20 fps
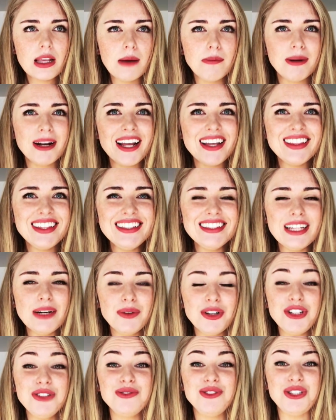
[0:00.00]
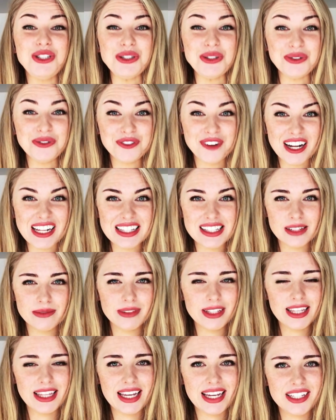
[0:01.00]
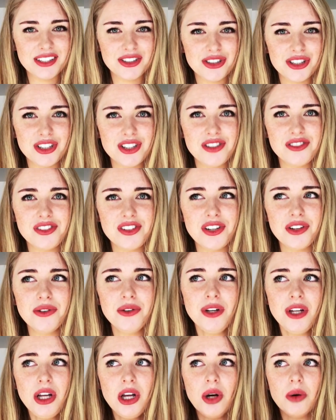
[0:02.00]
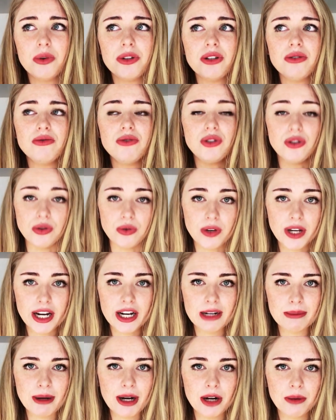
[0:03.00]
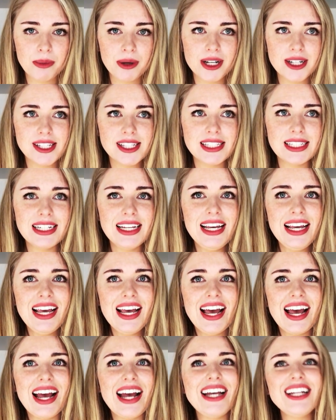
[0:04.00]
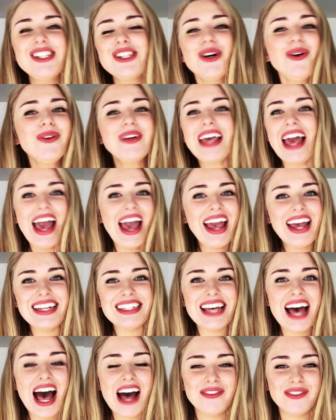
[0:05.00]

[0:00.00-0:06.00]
But I think that when you do find something that interests you, when you do care about a person, it's okay to have